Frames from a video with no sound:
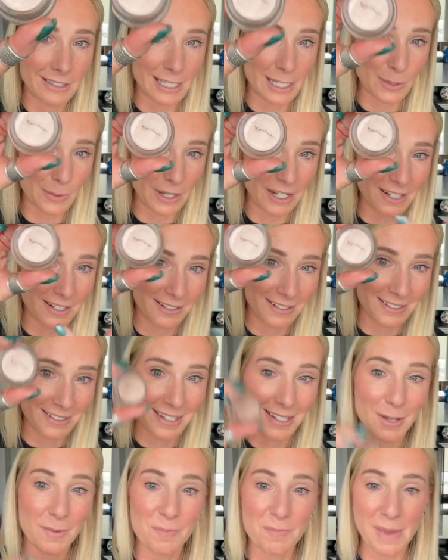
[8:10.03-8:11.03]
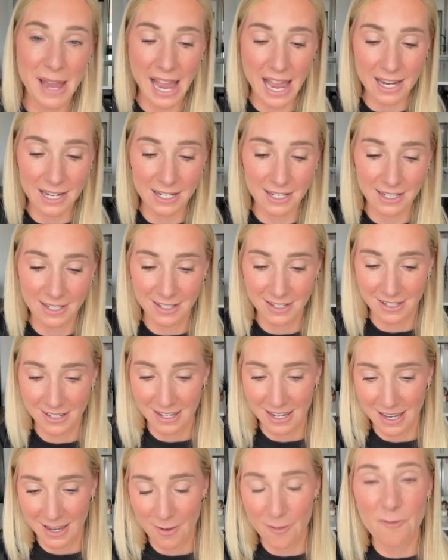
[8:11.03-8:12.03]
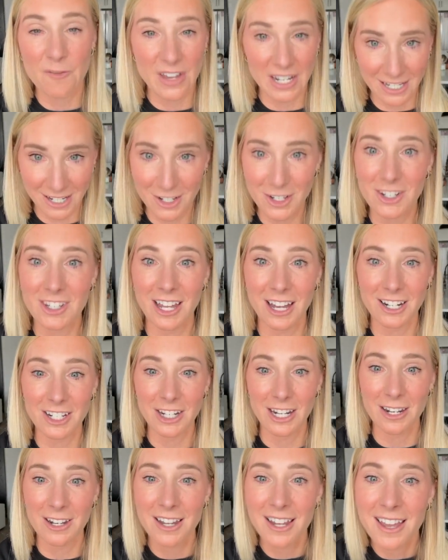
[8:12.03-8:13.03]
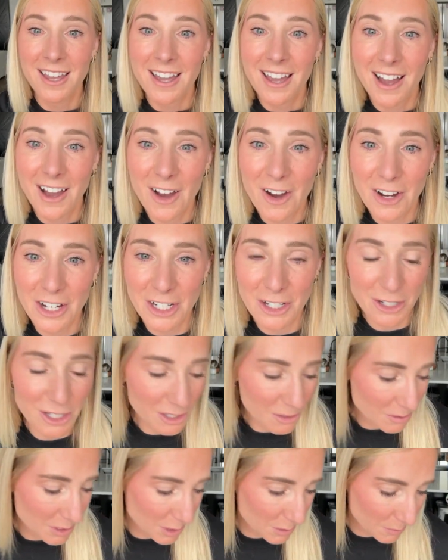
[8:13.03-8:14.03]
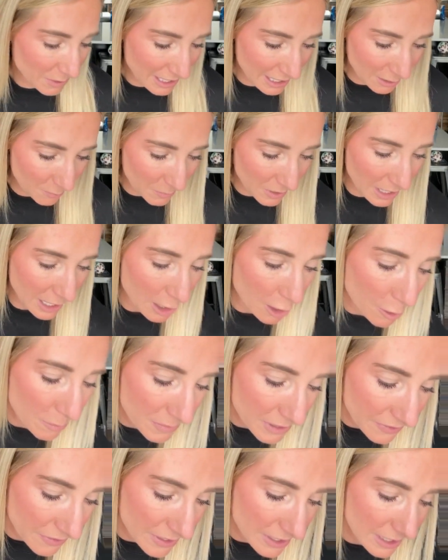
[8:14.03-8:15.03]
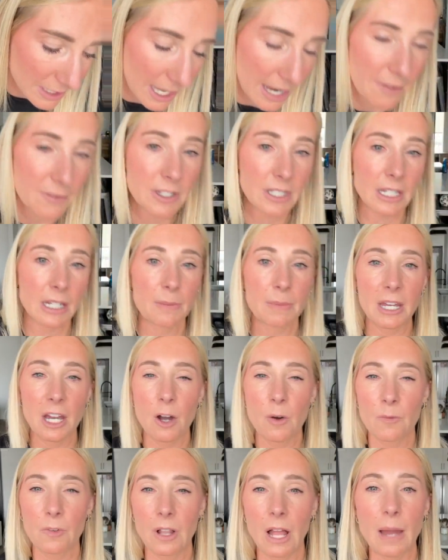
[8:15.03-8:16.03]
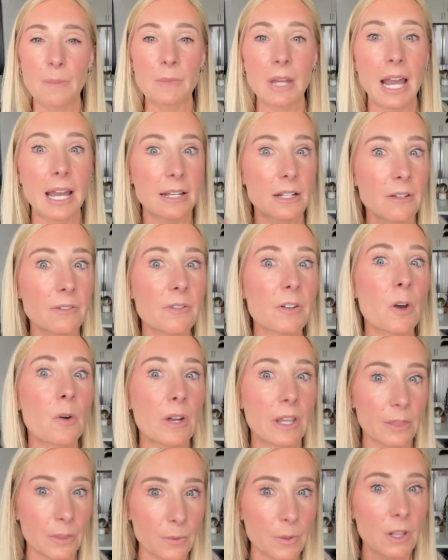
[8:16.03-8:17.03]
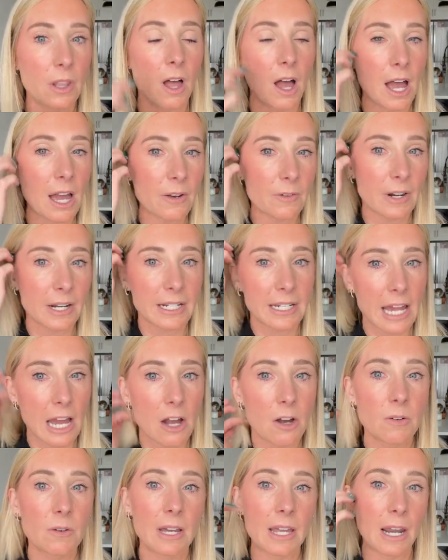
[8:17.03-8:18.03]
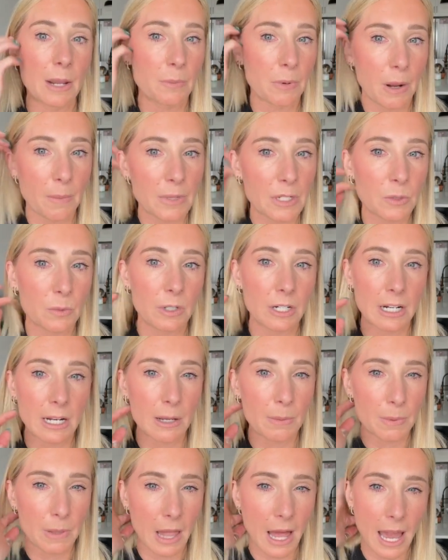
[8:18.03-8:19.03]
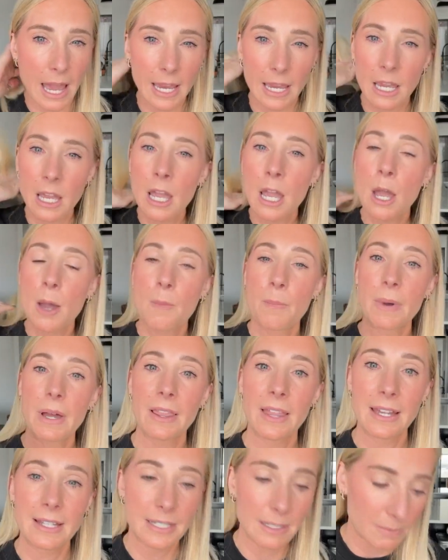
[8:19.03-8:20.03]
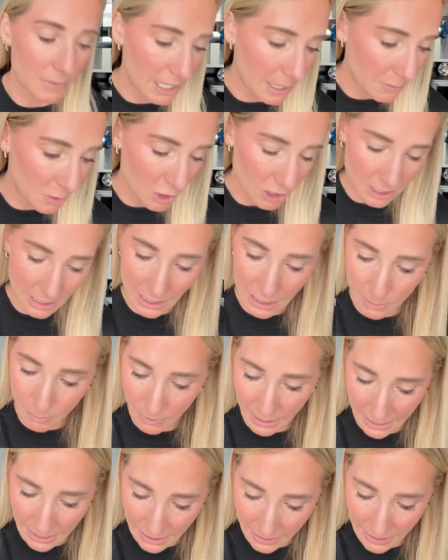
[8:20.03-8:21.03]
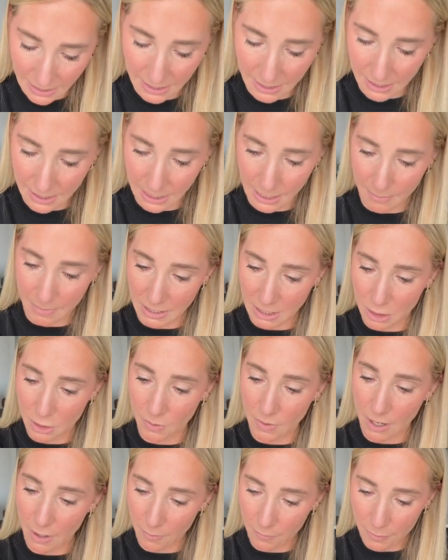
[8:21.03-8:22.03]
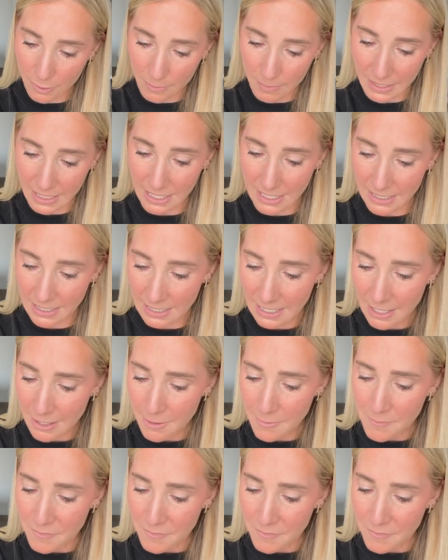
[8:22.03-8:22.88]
this one, MAC Vintage Selection. Oh, you're so sweet. Well, I hope that this live is going to be helpful. I'm kind of going through a lot right now, and I promise we're going to apply. But like sometimes just explaining this is going to be so helpful, because